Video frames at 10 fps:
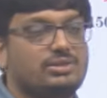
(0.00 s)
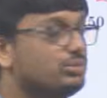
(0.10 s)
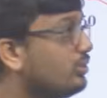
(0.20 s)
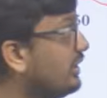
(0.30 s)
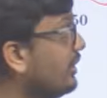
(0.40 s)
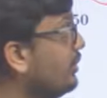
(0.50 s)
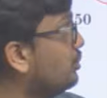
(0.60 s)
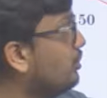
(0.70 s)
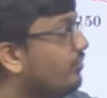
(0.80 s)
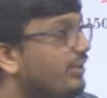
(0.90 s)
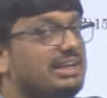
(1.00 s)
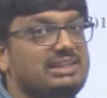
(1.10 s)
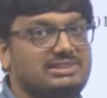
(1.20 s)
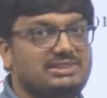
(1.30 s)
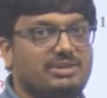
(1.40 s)
so that you should find
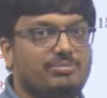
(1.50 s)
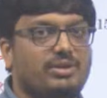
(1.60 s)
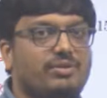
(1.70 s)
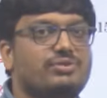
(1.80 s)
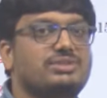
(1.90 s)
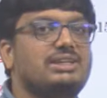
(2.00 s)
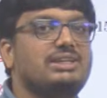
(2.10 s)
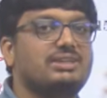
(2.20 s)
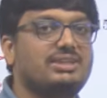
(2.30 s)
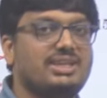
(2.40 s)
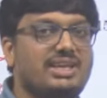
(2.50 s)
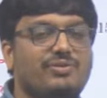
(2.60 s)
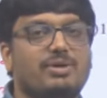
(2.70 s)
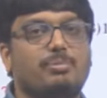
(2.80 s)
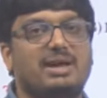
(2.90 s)
LCM. If you see the
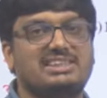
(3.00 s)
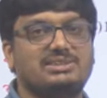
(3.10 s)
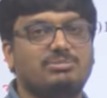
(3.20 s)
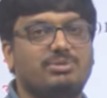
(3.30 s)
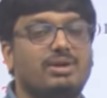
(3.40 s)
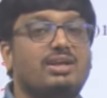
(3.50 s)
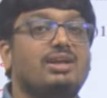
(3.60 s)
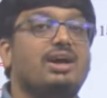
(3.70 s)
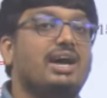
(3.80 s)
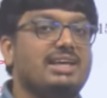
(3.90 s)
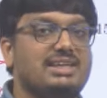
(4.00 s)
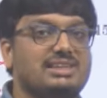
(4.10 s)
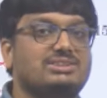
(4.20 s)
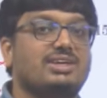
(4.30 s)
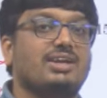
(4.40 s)
keyword maximum,
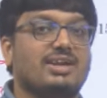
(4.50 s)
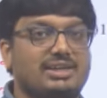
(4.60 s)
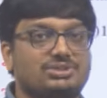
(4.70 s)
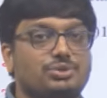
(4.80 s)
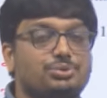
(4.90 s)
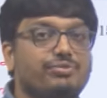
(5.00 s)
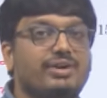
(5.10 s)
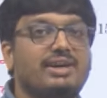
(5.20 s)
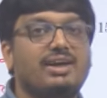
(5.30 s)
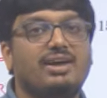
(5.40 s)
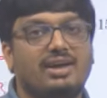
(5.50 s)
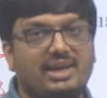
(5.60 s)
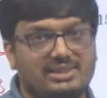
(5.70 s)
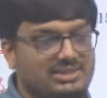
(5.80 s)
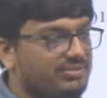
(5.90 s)
highest, greatest, you should find
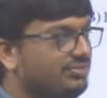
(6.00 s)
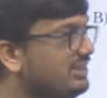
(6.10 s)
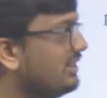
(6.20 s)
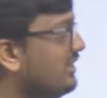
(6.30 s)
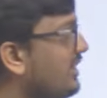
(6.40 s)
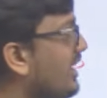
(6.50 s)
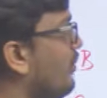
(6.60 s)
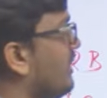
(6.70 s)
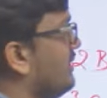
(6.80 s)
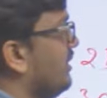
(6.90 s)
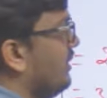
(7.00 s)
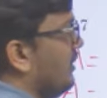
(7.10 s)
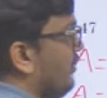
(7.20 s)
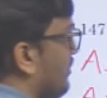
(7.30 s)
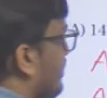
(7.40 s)
HCF. These are the keywords.
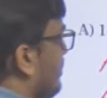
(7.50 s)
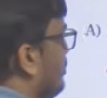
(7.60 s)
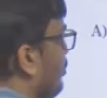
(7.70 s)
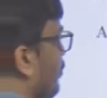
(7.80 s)
Just you